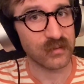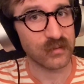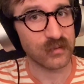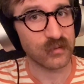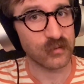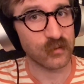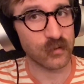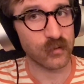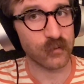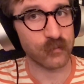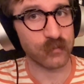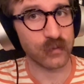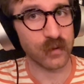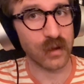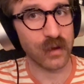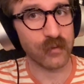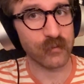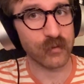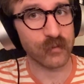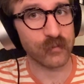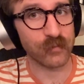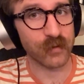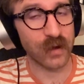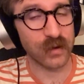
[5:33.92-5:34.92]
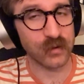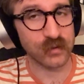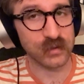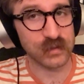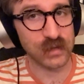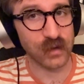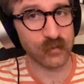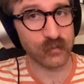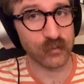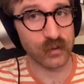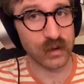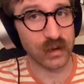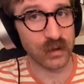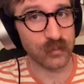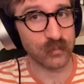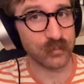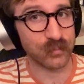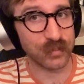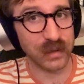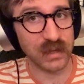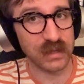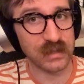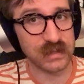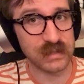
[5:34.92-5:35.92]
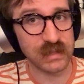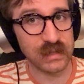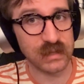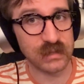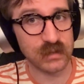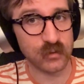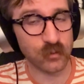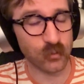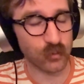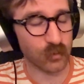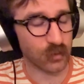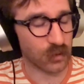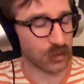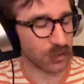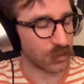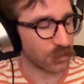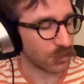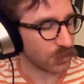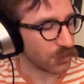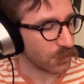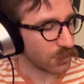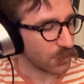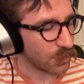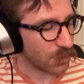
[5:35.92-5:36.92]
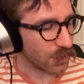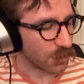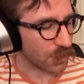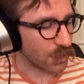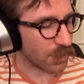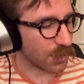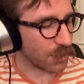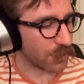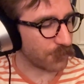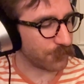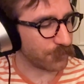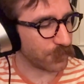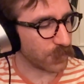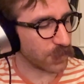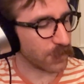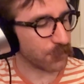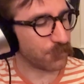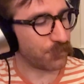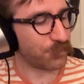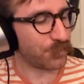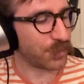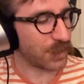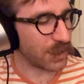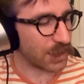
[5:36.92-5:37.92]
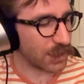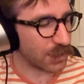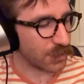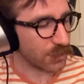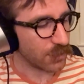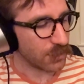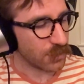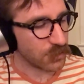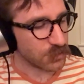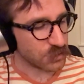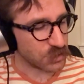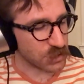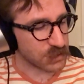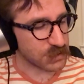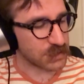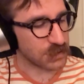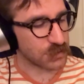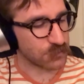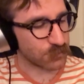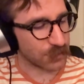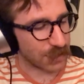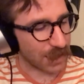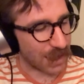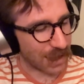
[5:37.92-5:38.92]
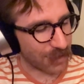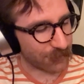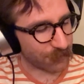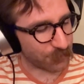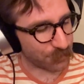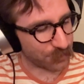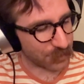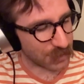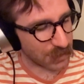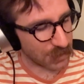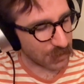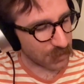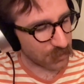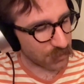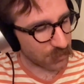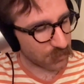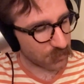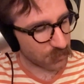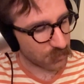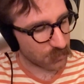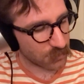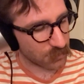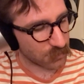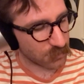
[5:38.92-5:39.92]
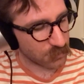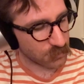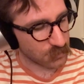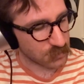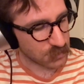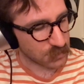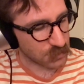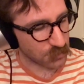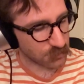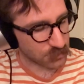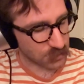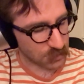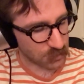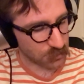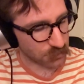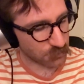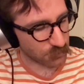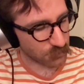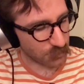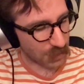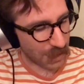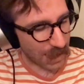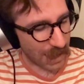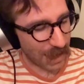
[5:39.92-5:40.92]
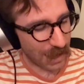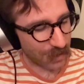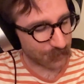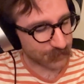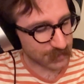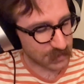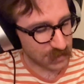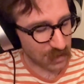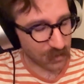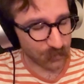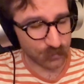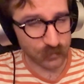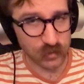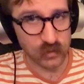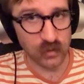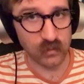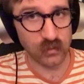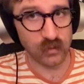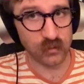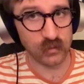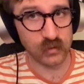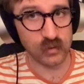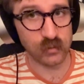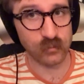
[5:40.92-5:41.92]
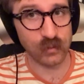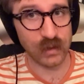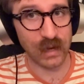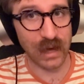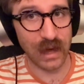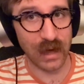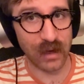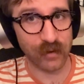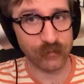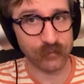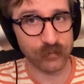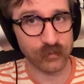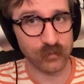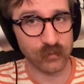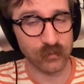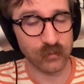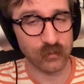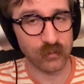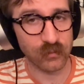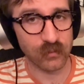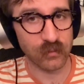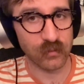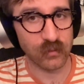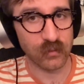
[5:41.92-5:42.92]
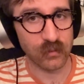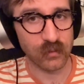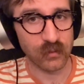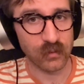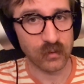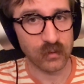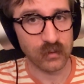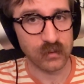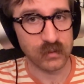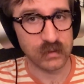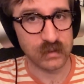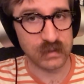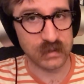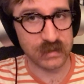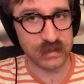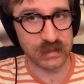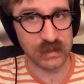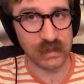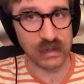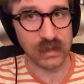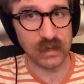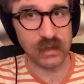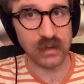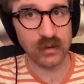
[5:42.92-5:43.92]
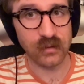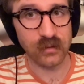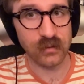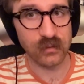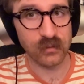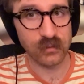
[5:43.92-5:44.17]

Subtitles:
So if you ever find yourself wanting a B6 chord. But just as we have B, so too a half step do we have C.